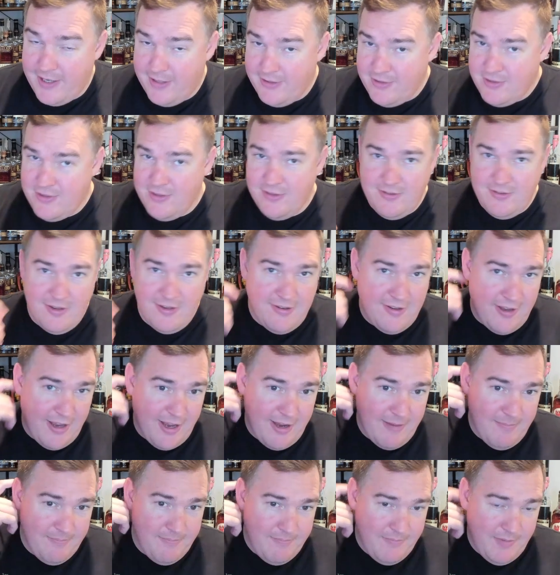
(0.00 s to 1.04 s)
just in
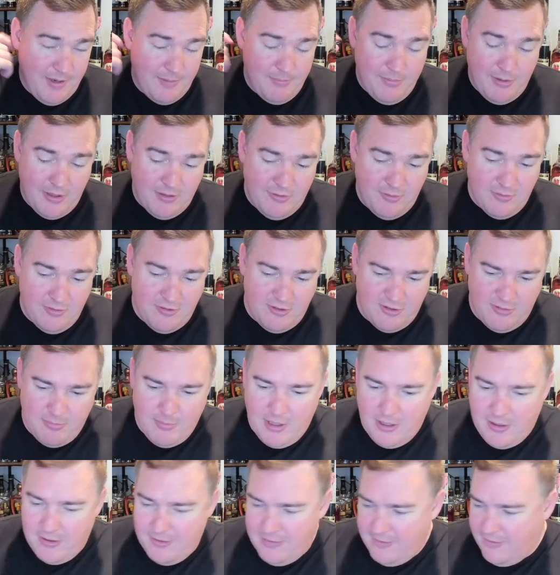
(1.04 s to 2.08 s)
time. And plus it was a
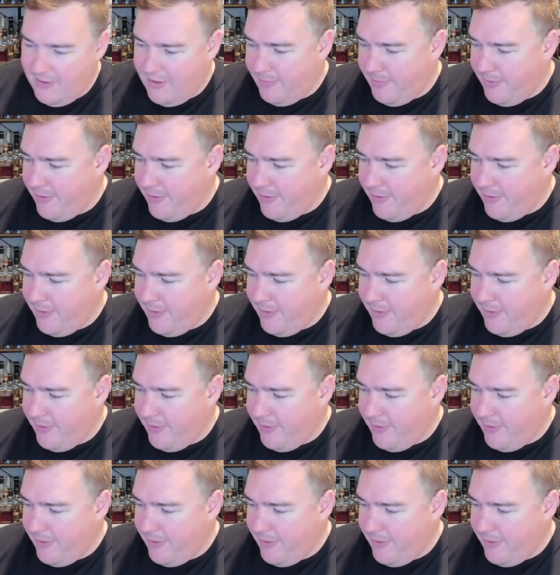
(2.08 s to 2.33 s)
smaller sip.